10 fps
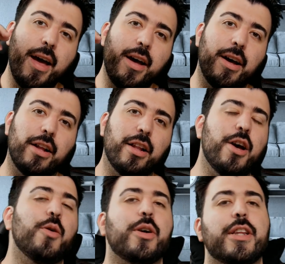
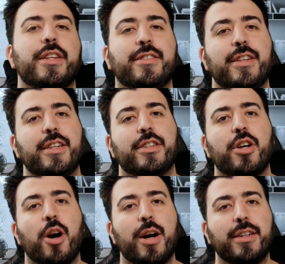Hello, this is
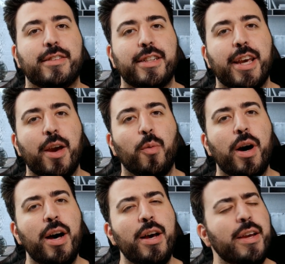
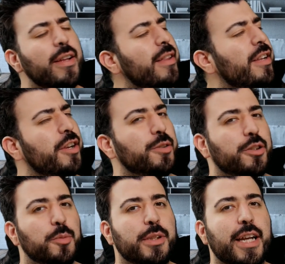R-I-C-K-Y, the
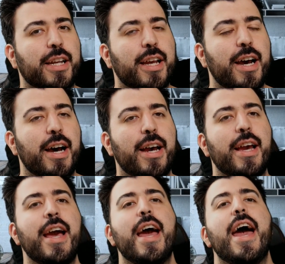YouTube Tech Guy.